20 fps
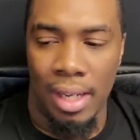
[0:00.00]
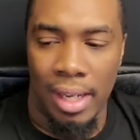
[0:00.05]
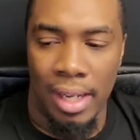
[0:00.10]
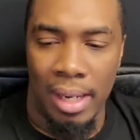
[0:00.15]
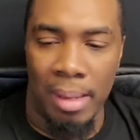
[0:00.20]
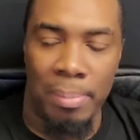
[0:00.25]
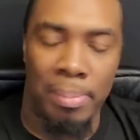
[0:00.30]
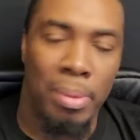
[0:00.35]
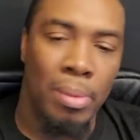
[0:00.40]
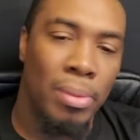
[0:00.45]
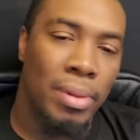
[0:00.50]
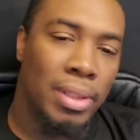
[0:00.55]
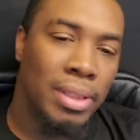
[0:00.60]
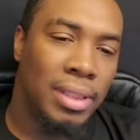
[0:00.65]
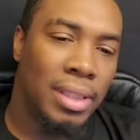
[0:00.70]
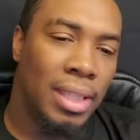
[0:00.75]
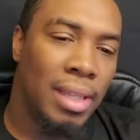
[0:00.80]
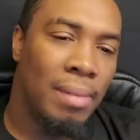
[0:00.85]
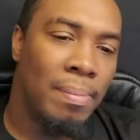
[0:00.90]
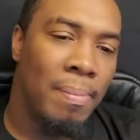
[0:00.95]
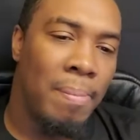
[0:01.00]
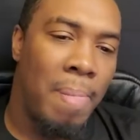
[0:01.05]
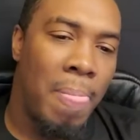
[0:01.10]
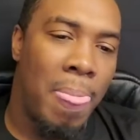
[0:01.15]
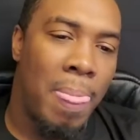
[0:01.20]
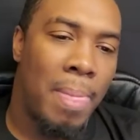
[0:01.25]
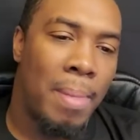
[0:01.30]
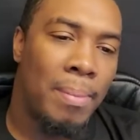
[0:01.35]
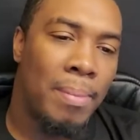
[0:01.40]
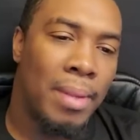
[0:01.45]
He pulls up.
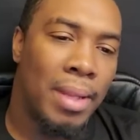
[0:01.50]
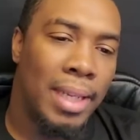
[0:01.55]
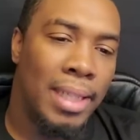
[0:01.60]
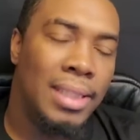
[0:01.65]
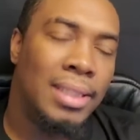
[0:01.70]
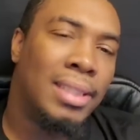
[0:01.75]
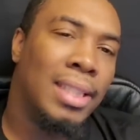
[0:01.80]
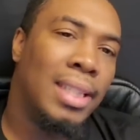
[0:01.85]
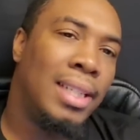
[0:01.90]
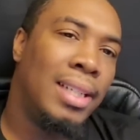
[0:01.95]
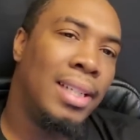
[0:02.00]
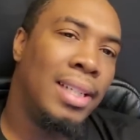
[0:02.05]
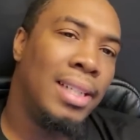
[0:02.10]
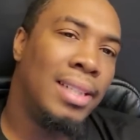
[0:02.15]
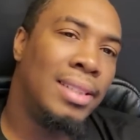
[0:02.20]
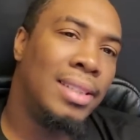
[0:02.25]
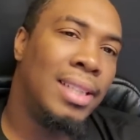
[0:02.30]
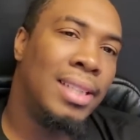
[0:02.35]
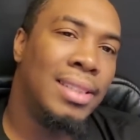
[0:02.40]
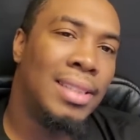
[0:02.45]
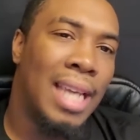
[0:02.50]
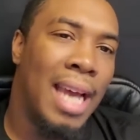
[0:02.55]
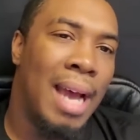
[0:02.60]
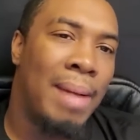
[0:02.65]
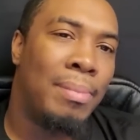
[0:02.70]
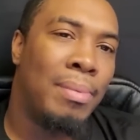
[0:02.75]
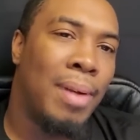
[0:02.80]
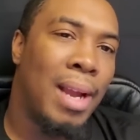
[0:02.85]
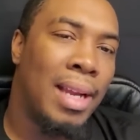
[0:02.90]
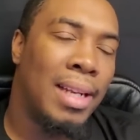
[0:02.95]
He see his
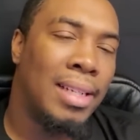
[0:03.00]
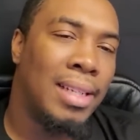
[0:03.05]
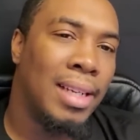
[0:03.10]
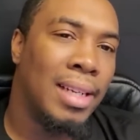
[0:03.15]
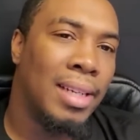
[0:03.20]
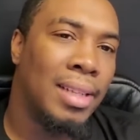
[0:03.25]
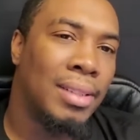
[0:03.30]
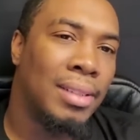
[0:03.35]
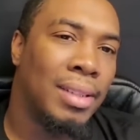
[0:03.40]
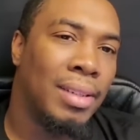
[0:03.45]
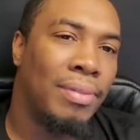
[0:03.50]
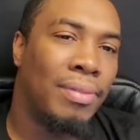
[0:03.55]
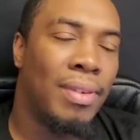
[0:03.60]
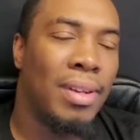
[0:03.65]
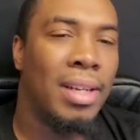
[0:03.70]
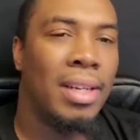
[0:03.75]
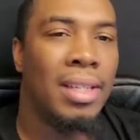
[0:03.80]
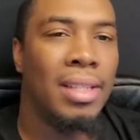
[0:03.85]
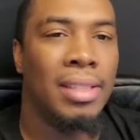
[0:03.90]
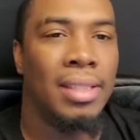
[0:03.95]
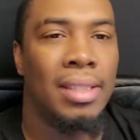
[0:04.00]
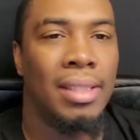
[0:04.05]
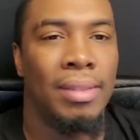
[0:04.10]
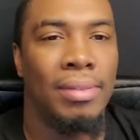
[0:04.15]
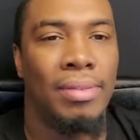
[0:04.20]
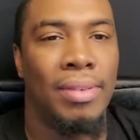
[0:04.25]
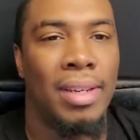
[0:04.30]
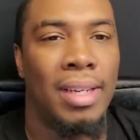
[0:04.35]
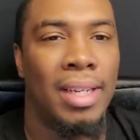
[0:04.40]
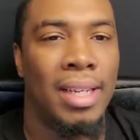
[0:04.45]
op right there in front
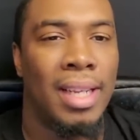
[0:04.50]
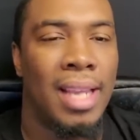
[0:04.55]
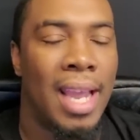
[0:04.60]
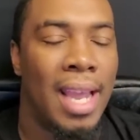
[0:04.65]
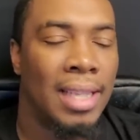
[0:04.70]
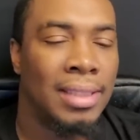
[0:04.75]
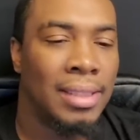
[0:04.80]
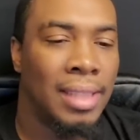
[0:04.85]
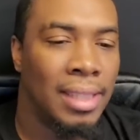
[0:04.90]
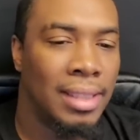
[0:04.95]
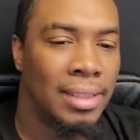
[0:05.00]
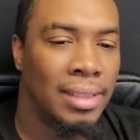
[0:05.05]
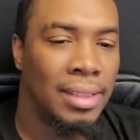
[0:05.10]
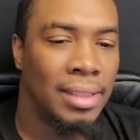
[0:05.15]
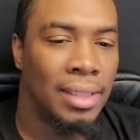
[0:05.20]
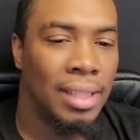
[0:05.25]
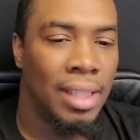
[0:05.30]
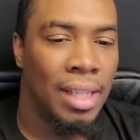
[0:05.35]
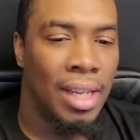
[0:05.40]
of the gas station.